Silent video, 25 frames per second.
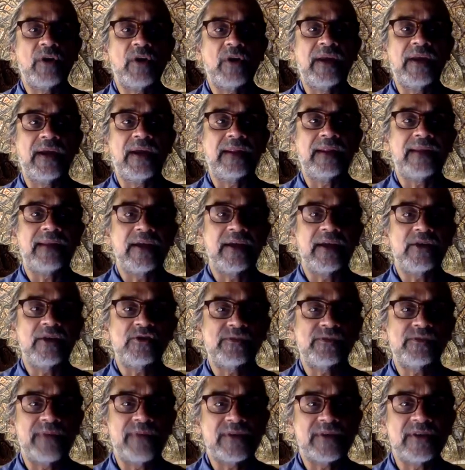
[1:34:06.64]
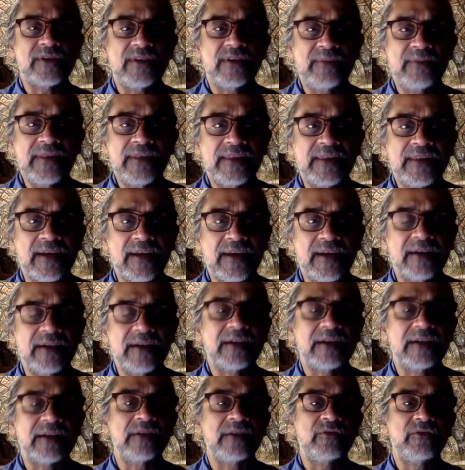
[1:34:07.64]
and thank you especially
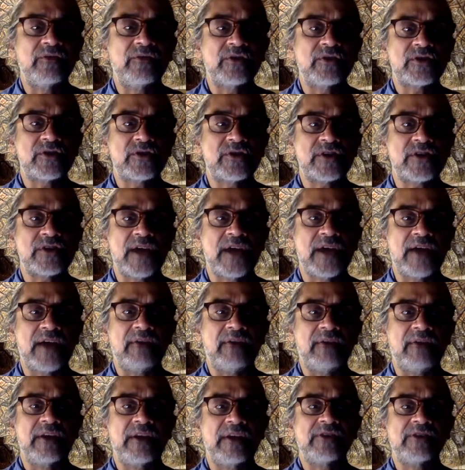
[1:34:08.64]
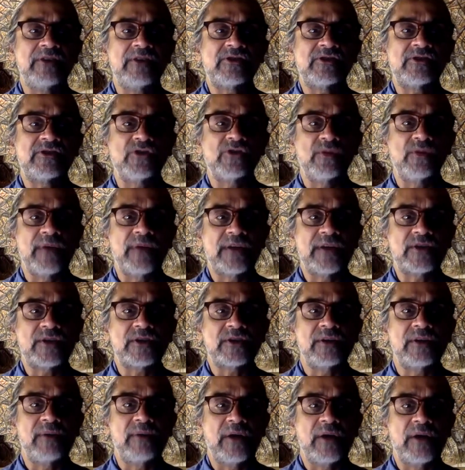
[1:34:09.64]
Minthaka for sharing so
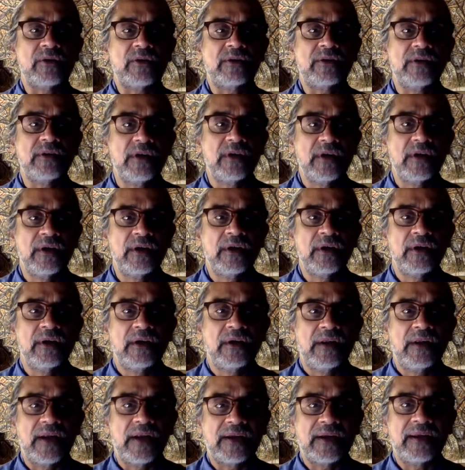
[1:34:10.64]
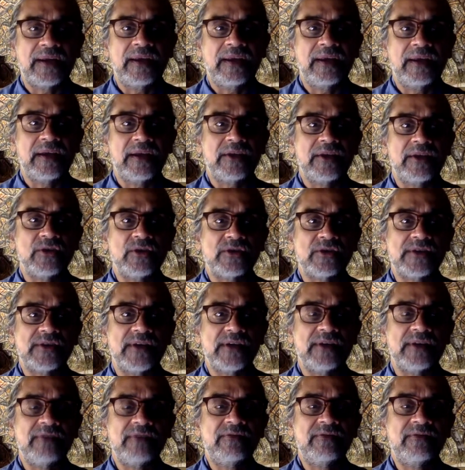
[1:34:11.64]
much about Laki and
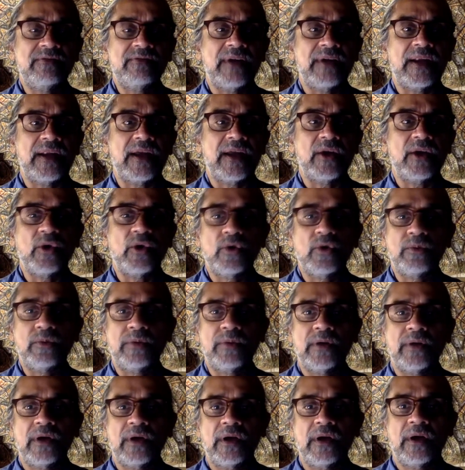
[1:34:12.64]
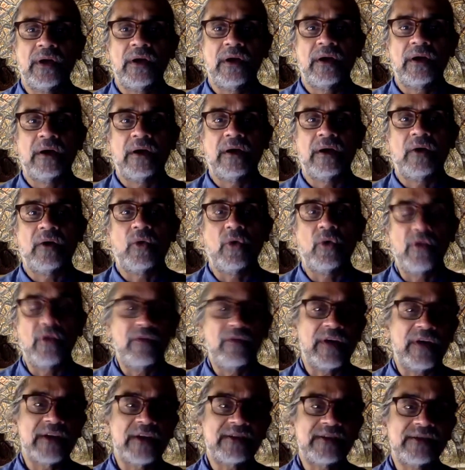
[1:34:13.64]
yourself. And I hope all of
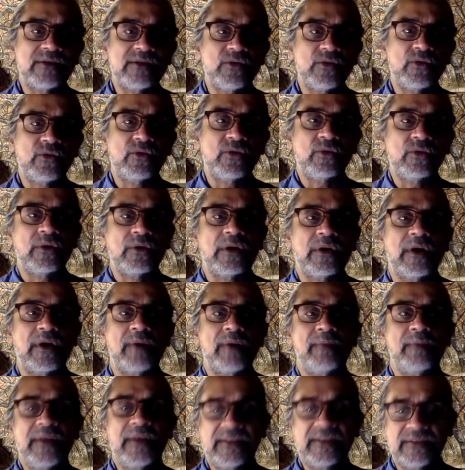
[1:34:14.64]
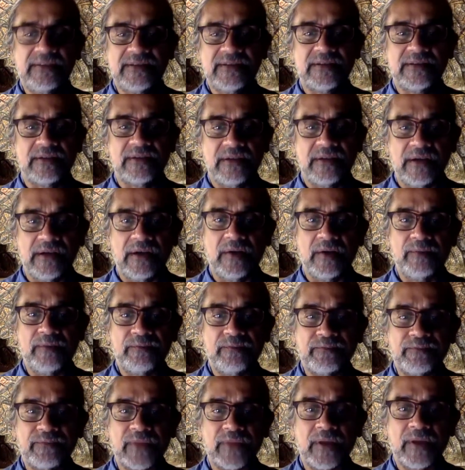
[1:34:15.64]
us who missed
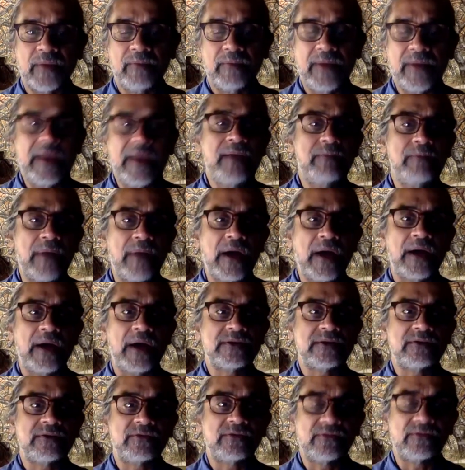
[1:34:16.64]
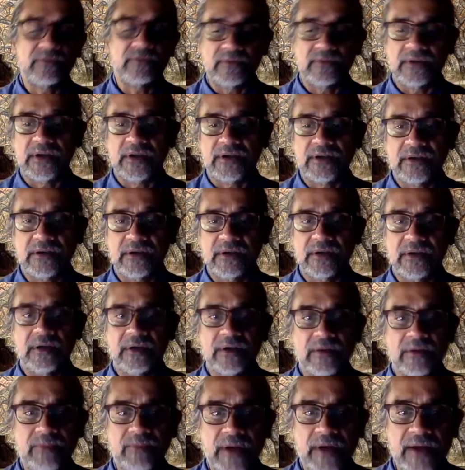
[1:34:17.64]
being part of a
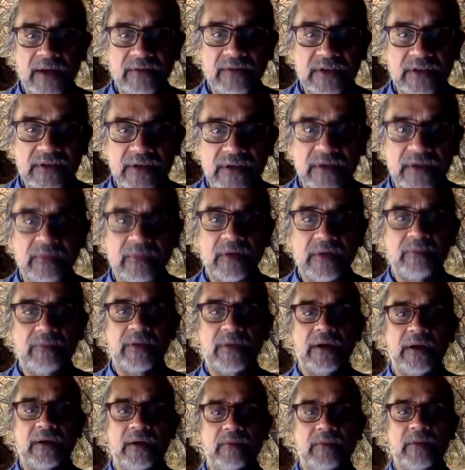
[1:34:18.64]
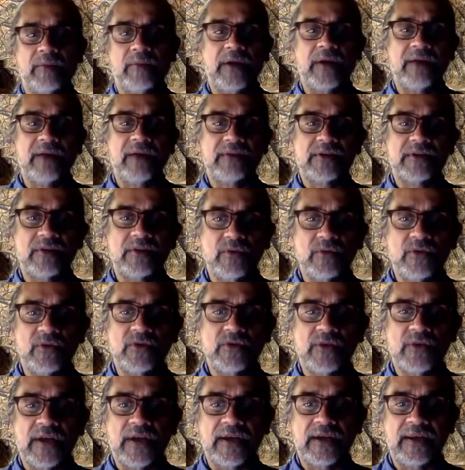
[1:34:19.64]
private tribute to
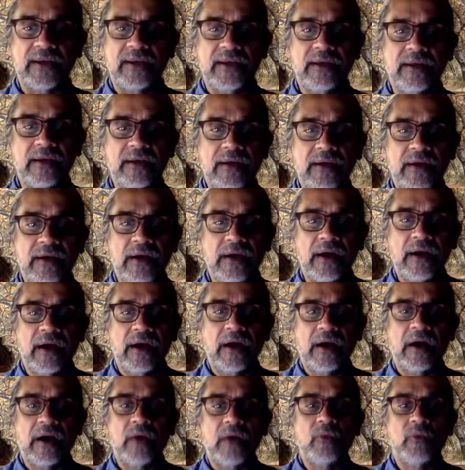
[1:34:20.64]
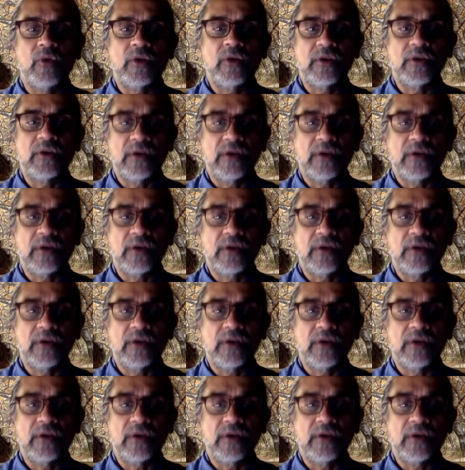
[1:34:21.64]
Laki would